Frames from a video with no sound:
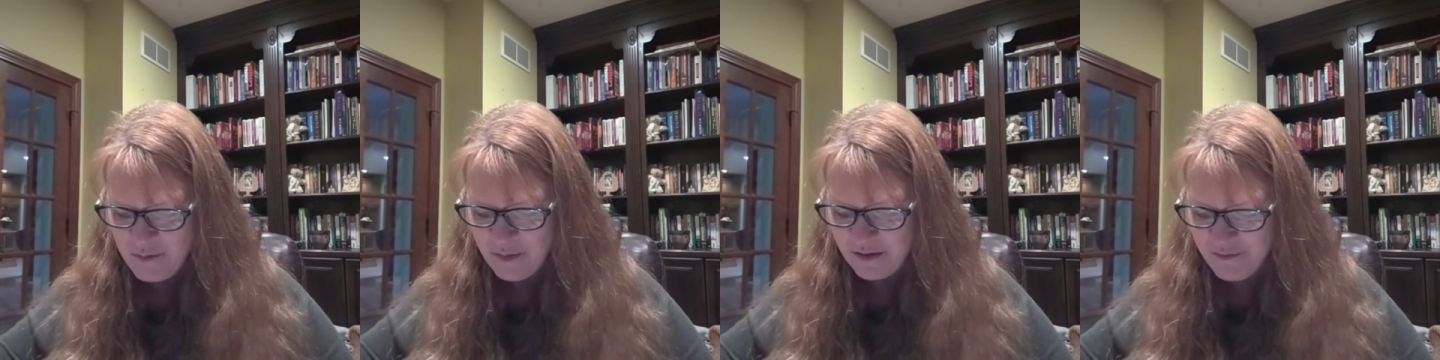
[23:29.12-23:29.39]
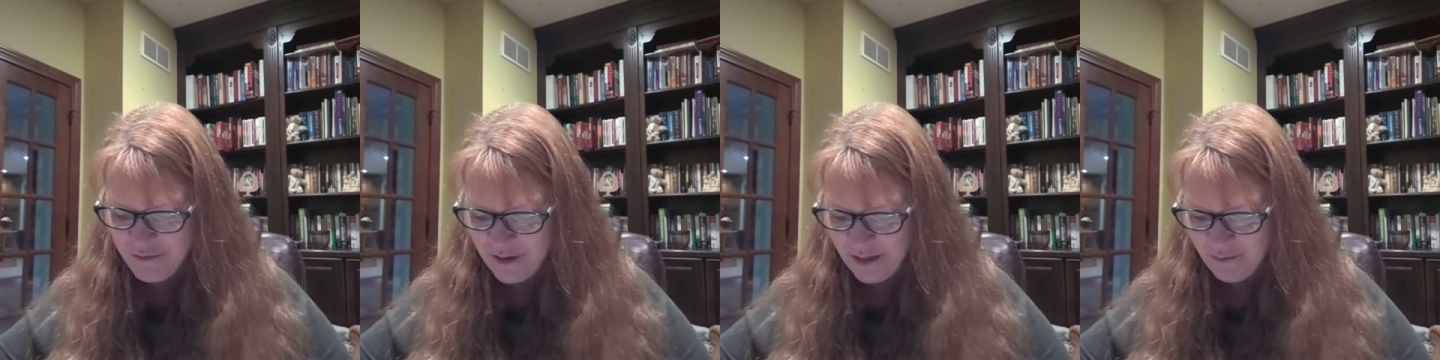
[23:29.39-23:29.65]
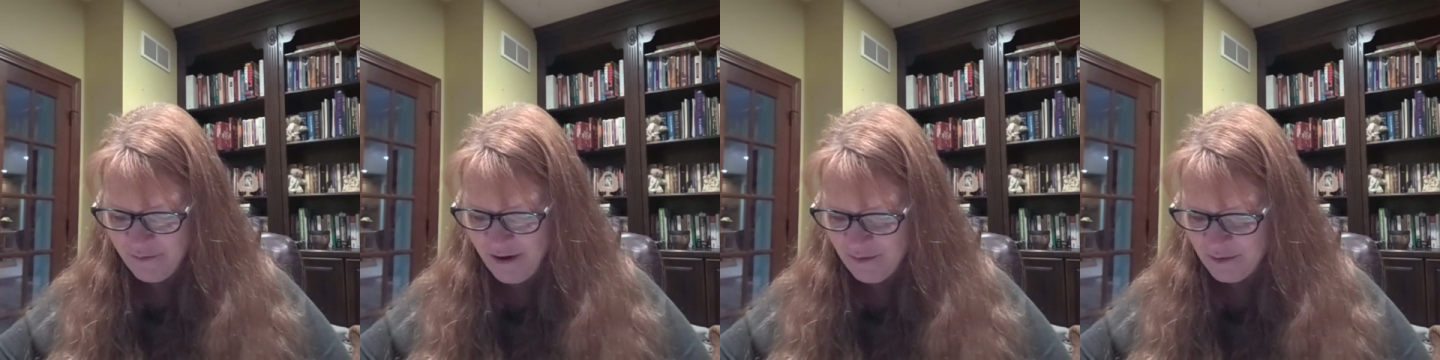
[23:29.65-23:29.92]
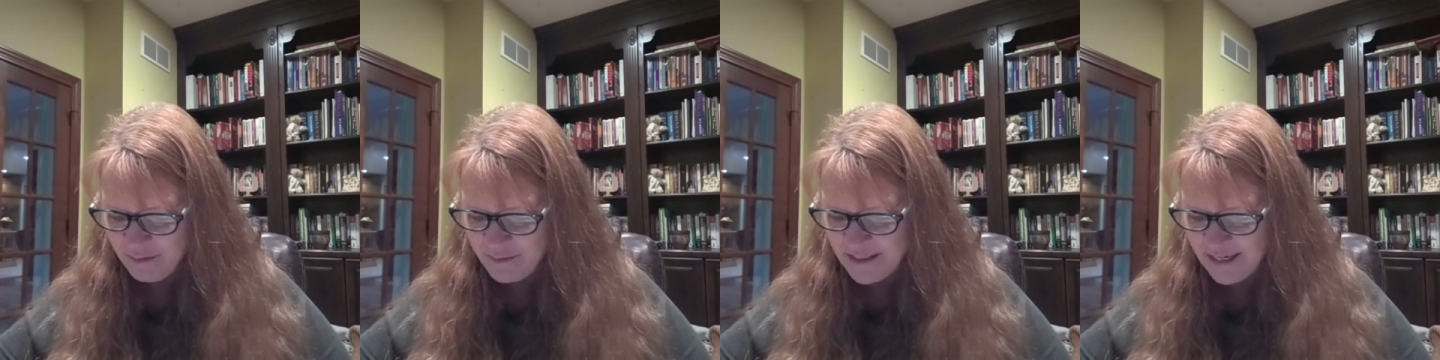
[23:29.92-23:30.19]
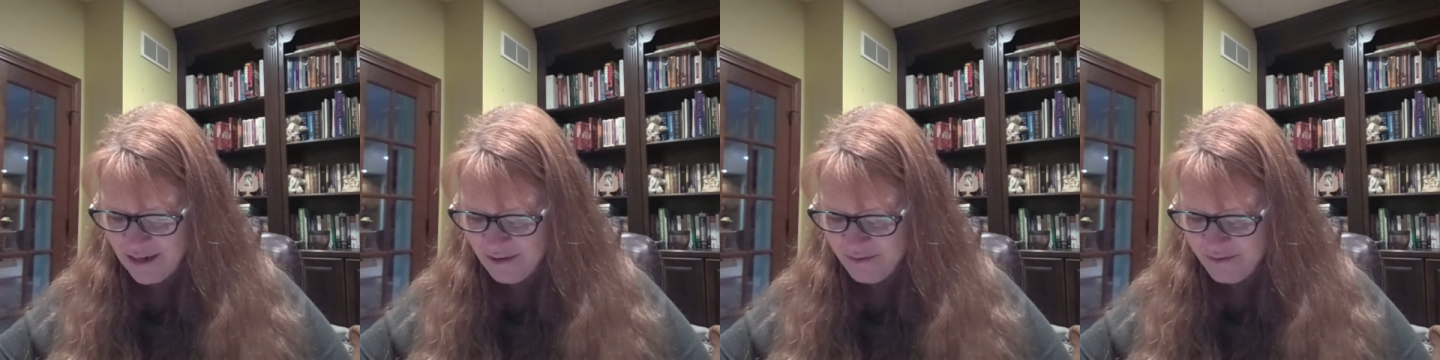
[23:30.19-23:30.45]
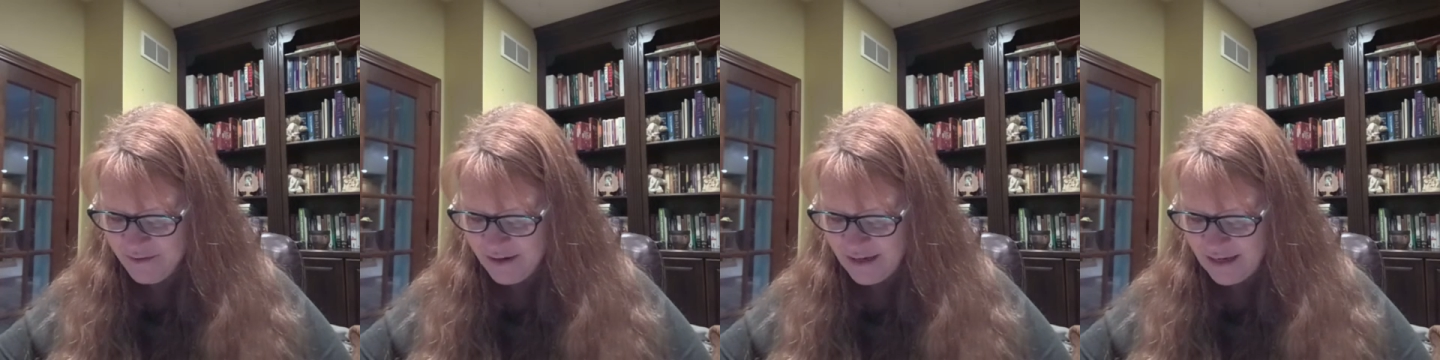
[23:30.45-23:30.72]
But Philip found
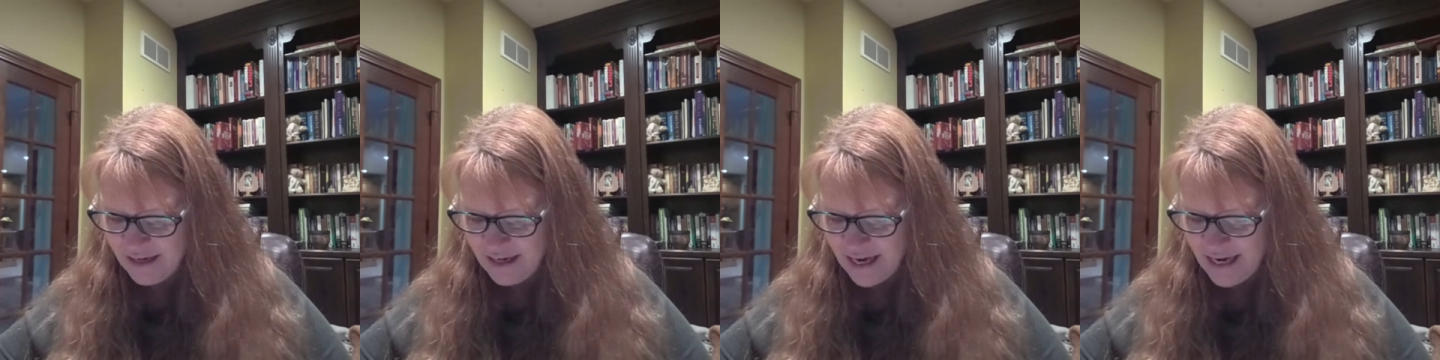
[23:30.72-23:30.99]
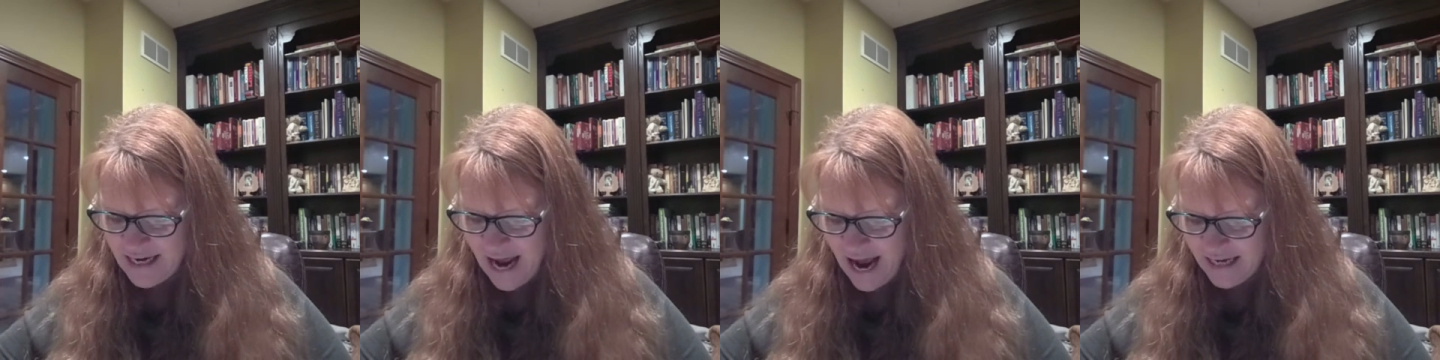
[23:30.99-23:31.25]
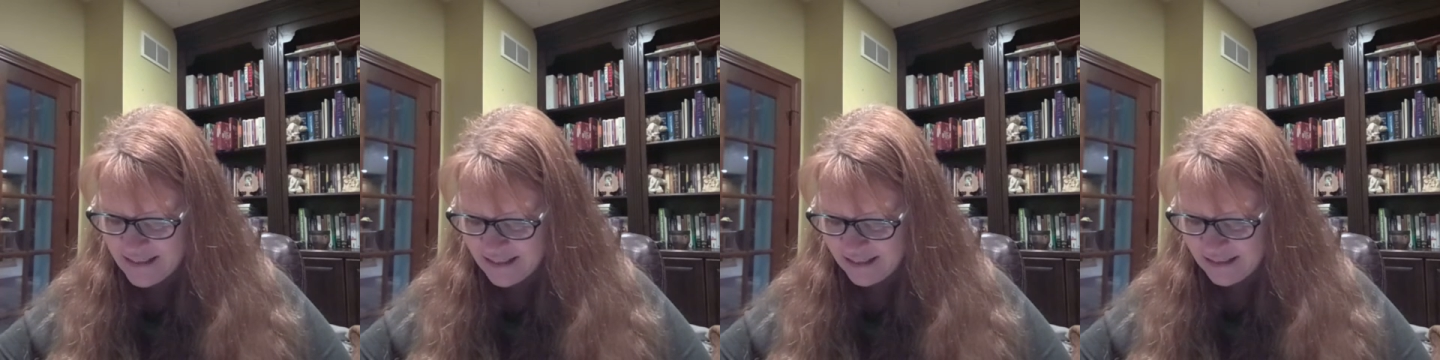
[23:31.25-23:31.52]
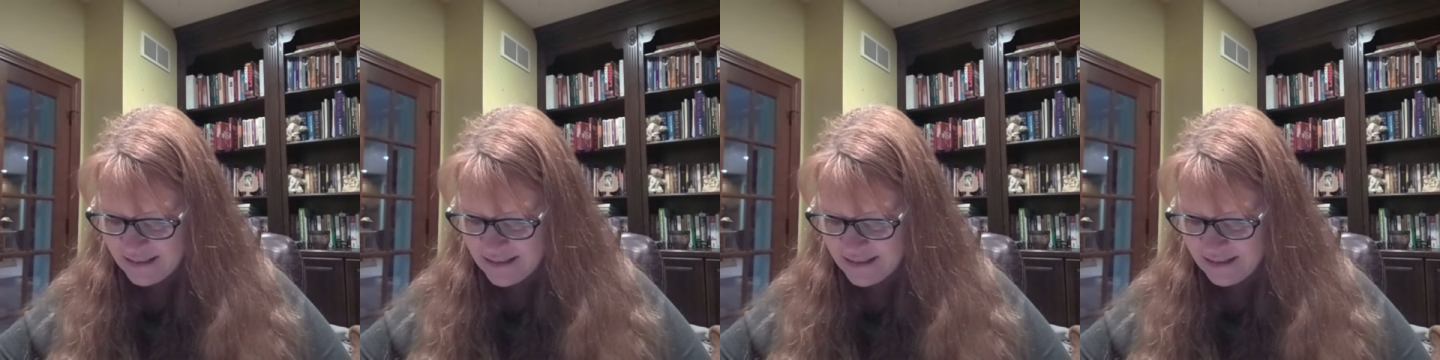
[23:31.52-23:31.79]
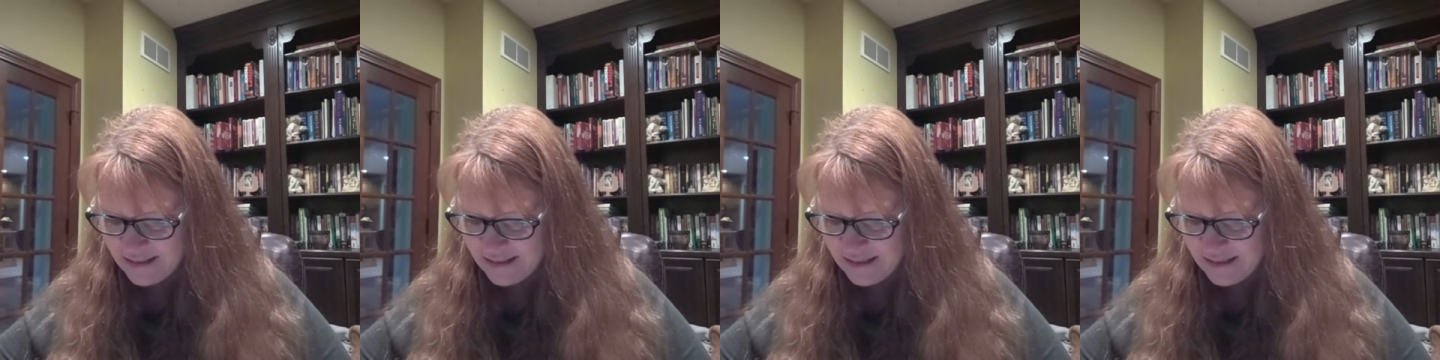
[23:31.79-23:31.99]
himself at Azotus,